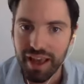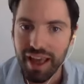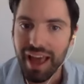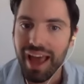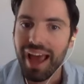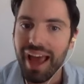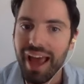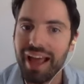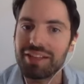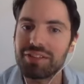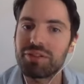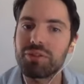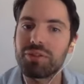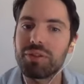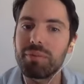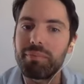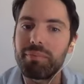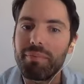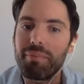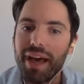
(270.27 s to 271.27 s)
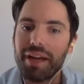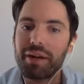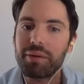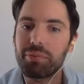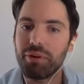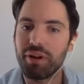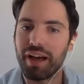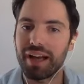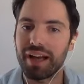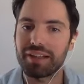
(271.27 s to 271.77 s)
Right. So the meta
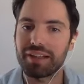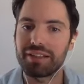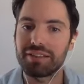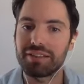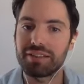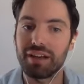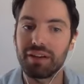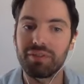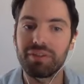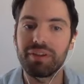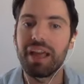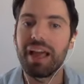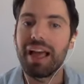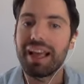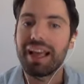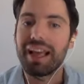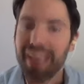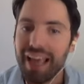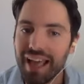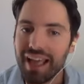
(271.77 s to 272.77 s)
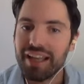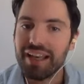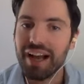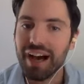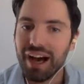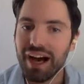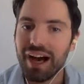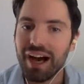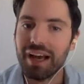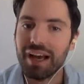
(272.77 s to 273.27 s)
practice of, can
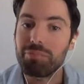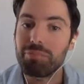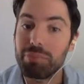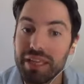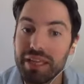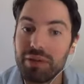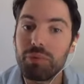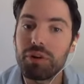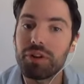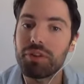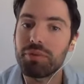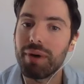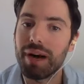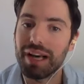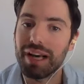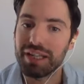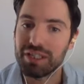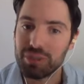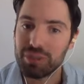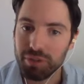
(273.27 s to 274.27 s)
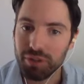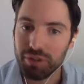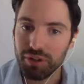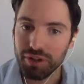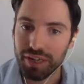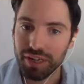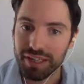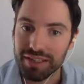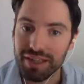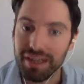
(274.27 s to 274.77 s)
I be with my
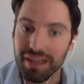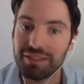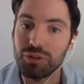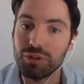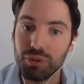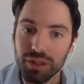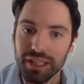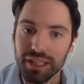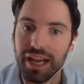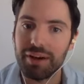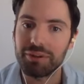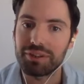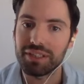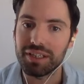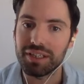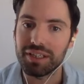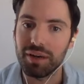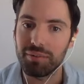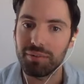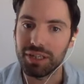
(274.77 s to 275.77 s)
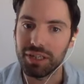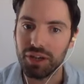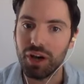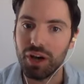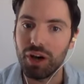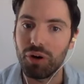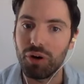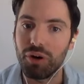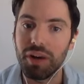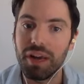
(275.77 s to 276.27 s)
experience to allow it to come and
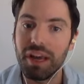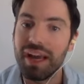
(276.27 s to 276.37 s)
go?